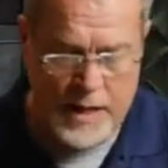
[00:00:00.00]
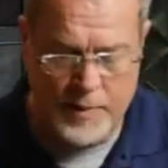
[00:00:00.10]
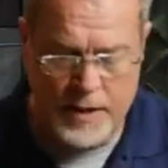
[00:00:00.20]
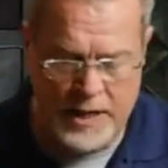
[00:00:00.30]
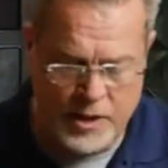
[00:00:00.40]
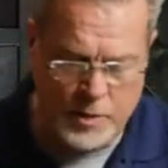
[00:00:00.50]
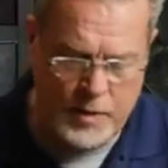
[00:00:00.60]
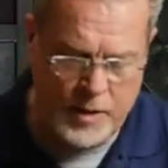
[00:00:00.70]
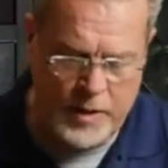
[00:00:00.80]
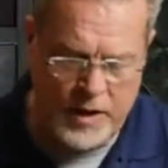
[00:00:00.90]
But here's
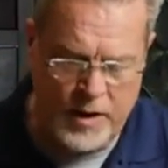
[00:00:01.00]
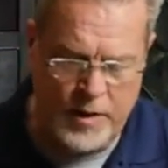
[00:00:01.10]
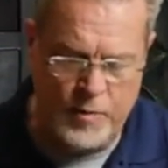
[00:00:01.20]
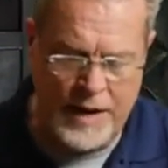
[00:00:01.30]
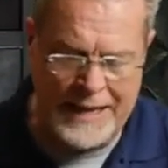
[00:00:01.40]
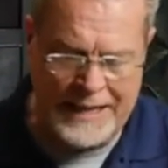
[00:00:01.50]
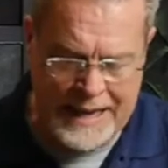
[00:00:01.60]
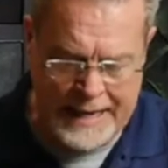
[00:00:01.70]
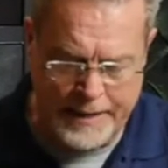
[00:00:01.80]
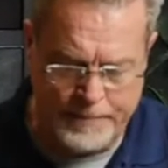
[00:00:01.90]
where we are right
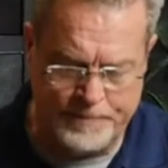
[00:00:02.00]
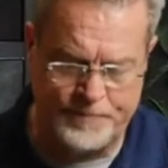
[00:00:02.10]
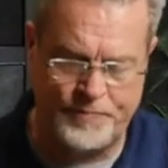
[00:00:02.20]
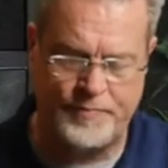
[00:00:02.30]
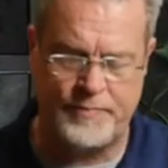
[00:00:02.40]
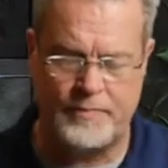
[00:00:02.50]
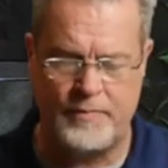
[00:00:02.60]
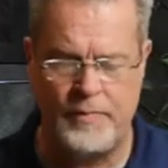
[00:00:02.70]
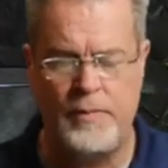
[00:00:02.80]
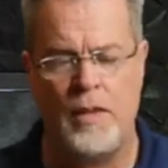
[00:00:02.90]
now.
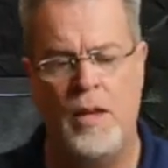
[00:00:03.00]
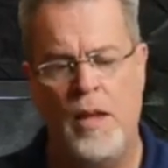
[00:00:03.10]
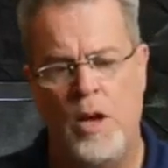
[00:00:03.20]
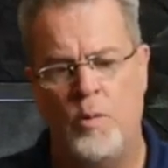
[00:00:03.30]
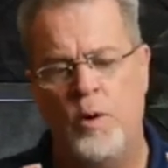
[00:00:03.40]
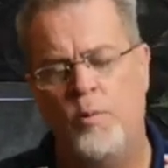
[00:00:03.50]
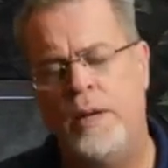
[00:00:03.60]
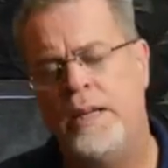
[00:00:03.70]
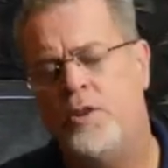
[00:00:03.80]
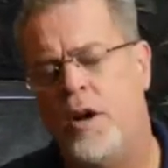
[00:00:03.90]
We're
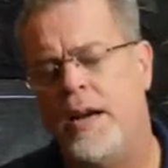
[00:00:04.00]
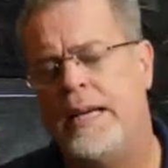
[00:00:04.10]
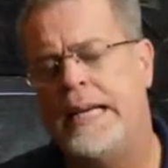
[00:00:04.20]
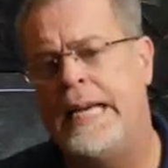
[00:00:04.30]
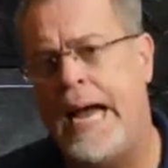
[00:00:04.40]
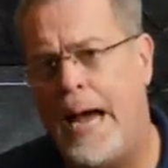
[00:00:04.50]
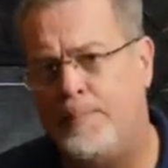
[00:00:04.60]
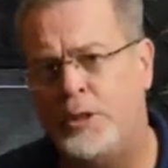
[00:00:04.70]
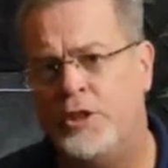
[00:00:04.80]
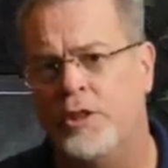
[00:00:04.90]
really trying to
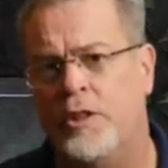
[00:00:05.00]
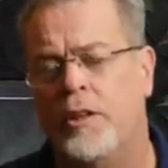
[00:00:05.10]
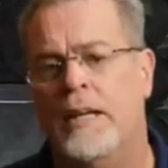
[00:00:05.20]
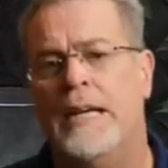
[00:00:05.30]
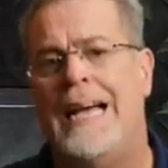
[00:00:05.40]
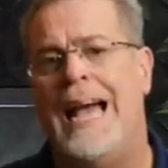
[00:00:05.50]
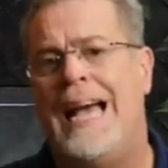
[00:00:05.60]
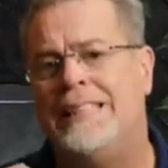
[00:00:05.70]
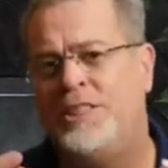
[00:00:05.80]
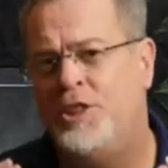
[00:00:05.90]
capture,
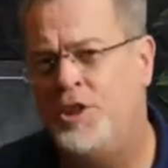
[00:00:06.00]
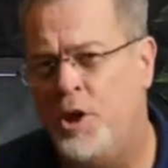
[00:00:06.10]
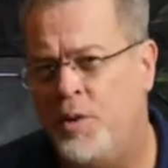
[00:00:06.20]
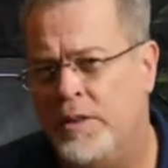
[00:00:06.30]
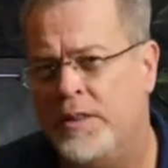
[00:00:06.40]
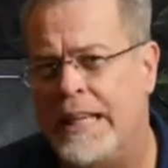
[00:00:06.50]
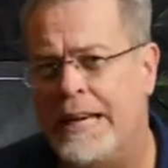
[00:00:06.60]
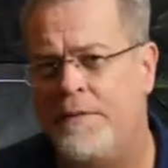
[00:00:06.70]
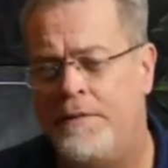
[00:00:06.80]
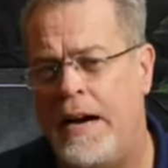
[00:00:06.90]
as students
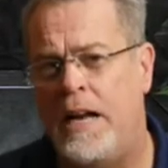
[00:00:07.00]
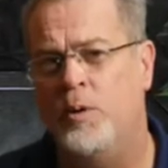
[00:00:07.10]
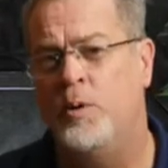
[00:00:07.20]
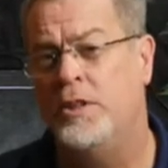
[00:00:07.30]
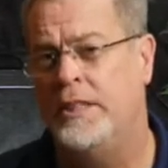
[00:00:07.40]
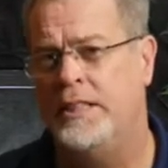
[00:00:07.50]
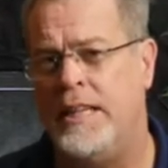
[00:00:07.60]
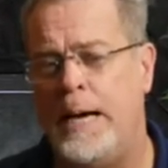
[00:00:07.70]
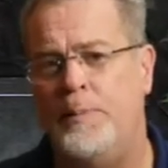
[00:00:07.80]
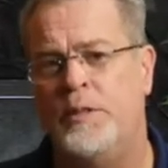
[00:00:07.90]
and followers,
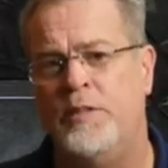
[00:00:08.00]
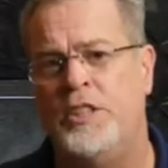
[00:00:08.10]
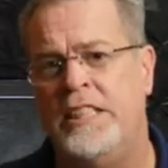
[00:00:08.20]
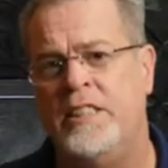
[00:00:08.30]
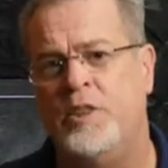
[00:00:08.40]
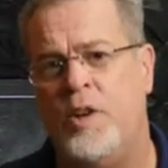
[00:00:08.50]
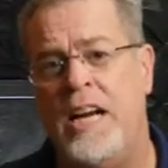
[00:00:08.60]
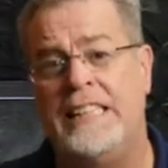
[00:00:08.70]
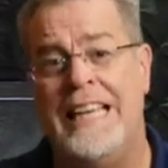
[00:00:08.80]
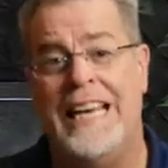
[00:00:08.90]
disciples of Jesus
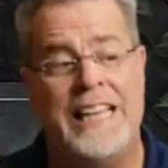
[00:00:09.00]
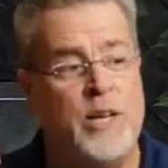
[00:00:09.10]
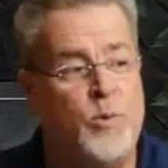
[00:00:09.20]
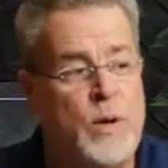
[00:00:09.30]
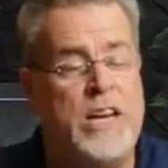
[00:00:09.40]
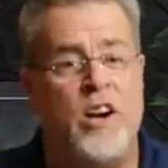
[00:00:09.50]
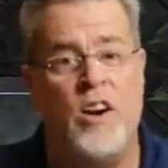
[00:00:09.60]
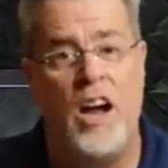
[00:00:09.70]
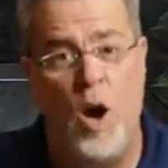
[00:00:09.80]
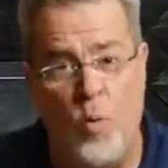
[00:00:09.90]
Christ, that we
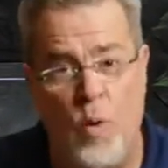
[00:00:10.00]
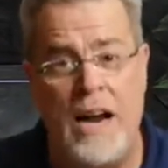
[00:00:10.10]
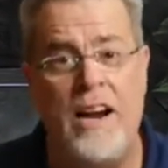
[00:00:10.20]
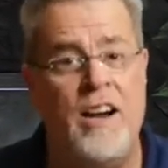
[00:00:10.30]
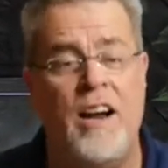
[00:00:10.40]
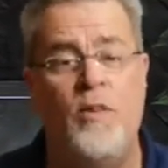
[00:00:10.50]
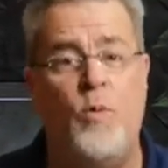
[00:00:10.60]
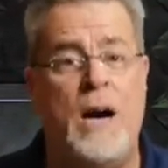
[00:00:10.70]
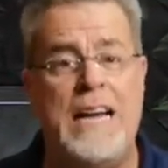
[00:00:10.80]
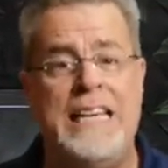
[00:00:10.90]
are aware of
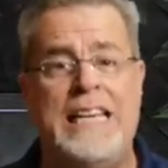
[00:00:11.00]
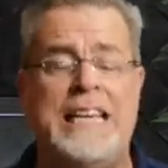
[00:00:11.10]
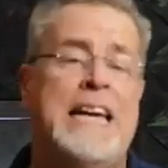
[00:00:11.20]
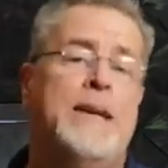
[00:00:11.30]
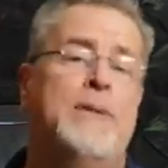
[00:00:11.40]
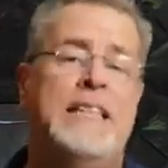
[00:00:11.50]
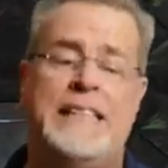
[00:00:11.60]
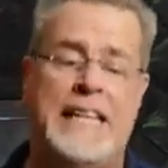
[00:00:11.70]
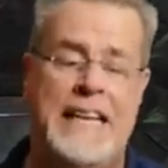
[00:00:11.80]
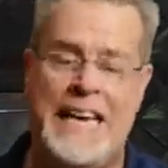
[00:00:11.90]
why He came.
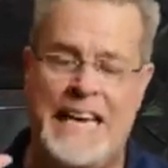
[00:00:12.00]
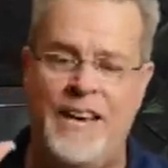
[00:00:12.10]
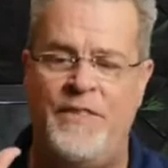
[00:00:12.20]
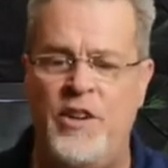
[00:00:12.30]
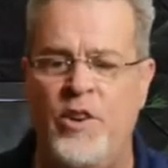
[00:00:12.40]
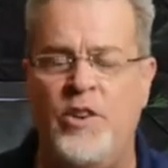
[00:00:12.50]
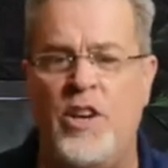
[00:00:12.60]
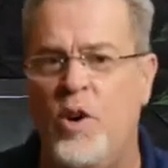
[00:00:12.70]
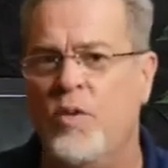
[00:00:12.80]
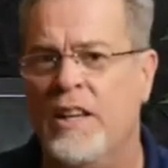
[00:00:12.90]
Listen, if you
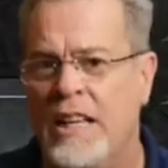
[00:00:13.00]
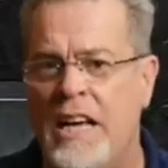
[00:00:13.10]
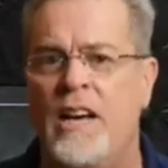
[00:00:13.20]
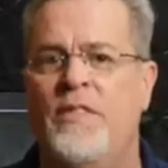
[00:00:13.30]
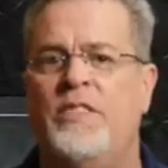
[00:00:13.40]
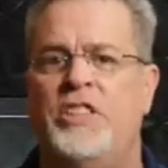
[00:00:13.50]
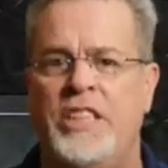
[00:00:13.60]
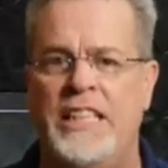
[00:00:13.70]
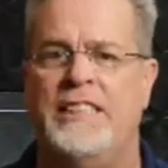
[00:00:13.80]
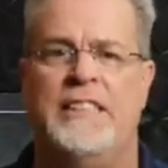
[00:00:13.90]
don't love
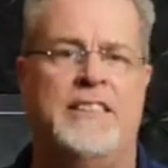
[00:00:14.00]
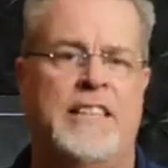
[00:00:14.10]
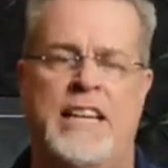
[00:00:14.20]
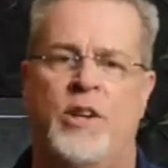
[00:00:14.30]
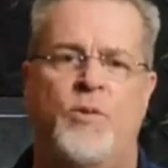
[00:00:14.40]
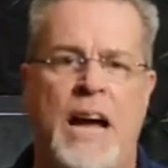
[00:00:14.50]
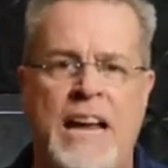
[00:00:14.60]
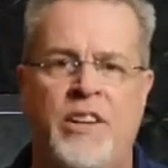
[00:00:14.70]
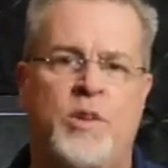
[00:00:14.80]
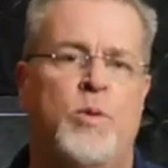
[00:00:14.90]
Jesus in a
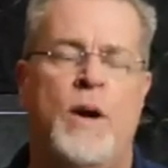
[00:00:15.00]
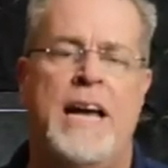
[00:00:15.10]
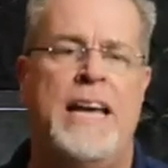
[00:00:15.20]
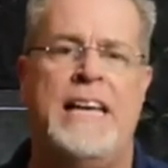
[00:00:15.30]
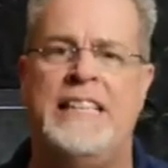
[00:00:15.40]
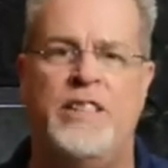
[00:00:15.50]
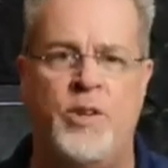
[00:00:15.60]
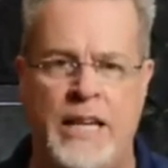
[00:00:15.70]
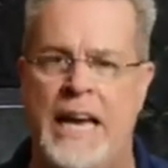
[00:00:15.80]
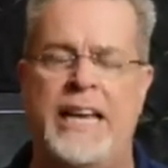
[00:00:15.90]
radical way, it's
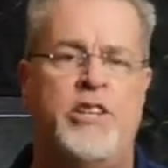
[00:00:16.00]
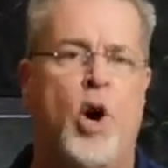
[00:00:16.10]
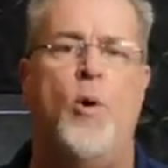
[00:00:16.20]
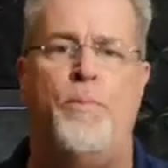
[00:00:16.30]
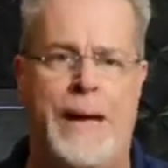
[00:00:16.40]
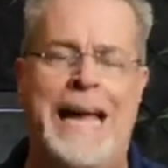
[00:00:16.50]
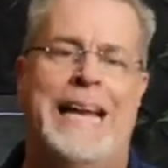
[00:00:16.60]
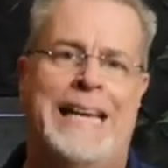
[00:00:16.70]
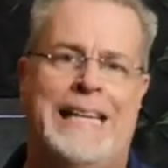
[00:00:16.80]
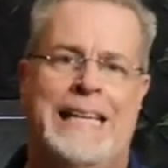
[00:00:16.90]
okay. Don't
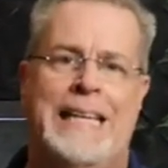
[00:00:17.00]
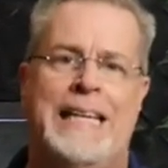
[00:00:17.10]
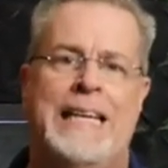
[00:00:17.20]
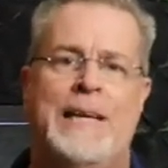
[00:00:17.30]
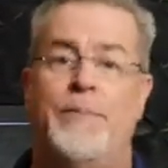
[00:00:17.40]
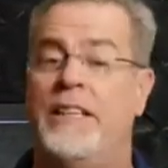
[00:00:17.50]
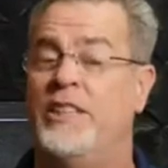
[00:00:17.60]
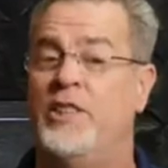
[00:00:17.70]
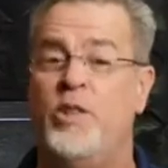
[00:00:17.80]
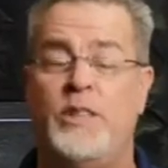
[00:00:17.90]
panic
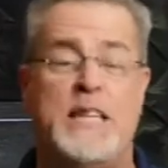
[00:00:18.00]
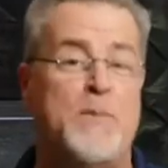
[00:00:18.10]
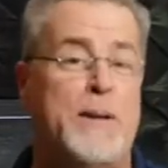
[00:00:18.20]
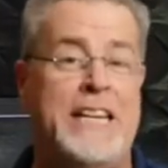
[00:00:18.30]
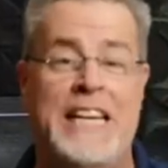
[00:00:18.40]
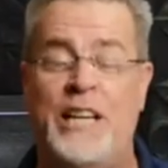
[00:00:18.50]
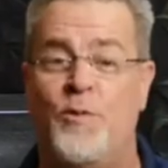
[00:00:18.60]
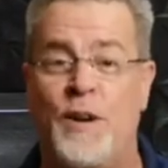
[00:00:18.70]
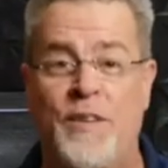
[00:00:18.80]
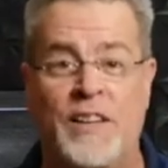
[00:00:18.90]
because you simply need a
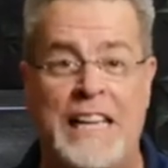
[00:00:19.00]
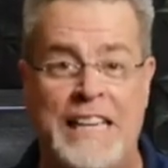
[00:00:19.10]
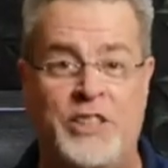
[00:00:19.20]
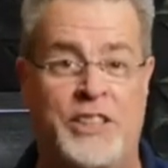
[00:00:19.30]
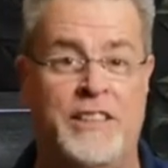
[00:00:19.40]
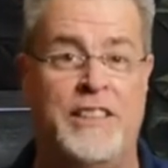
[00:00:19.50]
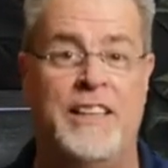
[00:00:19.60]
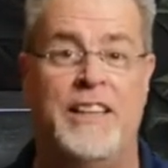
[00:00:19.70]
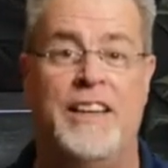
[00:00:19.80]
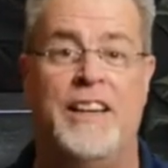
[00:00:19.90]
revelation
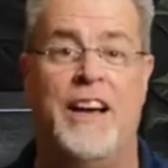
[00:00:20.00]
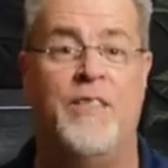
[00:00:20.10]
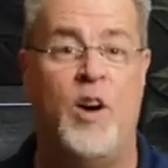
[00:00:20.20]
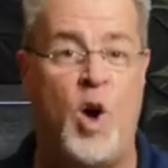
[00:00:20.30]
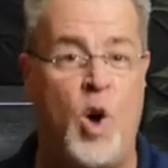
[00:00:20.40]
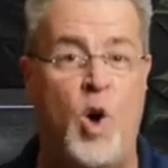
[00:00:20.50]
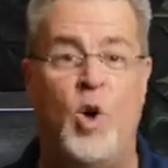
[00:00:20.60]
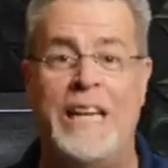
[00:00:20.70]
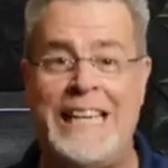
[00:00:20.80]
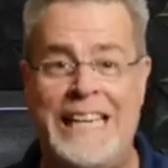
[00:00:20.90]
of
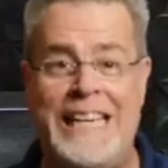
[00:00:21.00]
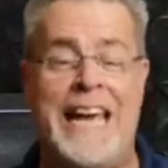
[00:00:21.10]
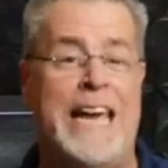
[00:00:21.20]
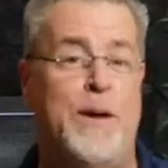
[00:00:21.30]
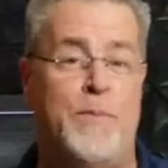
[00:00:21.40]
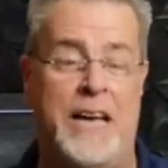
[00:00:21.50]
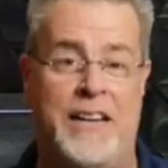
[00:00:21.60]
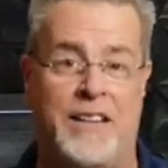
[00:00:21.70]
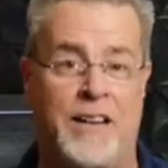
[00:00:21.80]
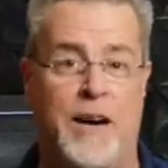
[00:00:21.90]
all he came
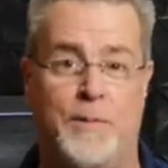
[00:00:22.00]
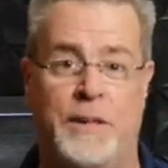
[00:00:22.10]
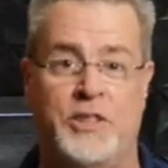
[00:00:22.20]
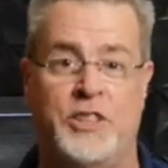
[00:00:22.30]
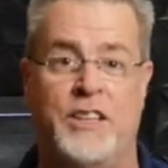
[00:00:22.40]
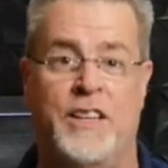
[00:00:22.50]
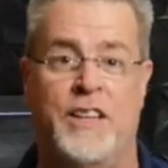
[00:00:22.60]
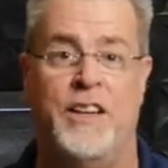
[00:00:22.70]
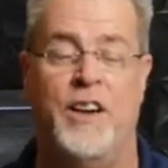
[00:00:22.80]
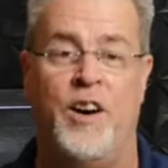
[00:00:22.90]
and accomplished
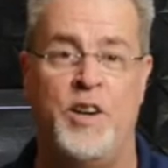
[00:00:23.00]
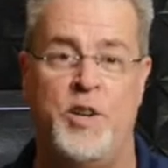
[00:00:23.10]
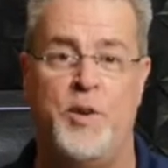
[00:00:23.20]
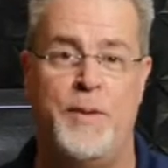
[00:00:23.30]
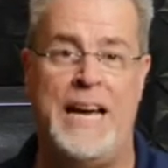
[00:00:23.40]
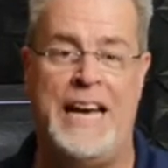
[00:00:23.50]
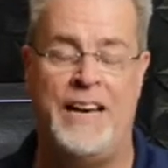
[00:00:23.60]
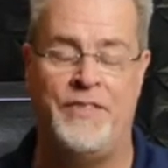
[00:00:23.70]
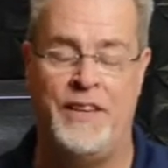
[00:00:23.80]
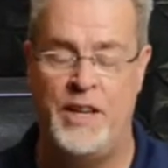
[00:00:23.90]
on your
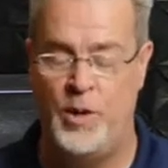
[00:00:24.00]
behalf.